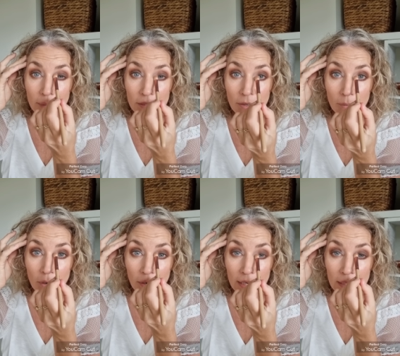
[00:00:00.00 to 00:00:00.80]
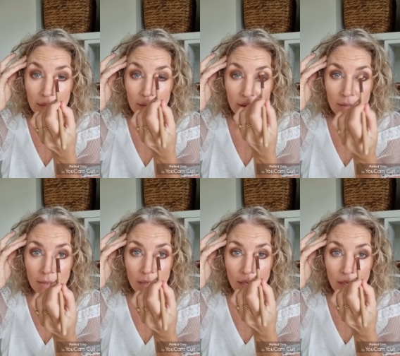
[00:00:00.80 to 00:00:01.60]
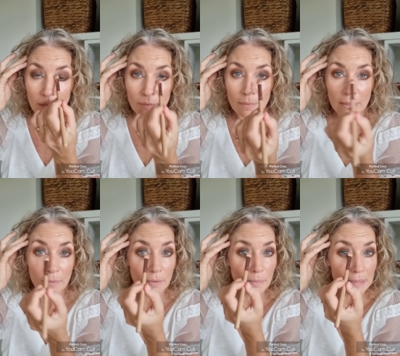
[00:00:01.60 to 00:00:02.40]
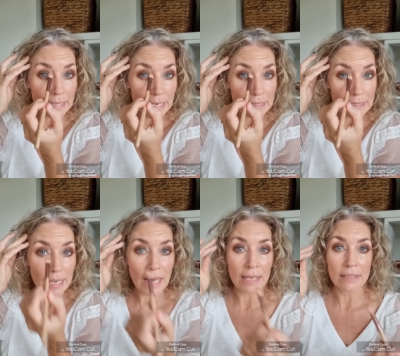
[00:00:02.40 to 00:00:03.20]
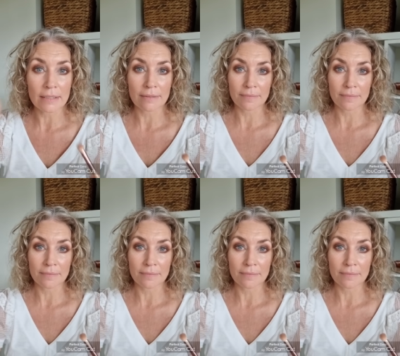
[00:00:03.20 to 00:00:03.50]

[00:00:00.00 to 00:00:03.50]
but don't worry. We will blend it out.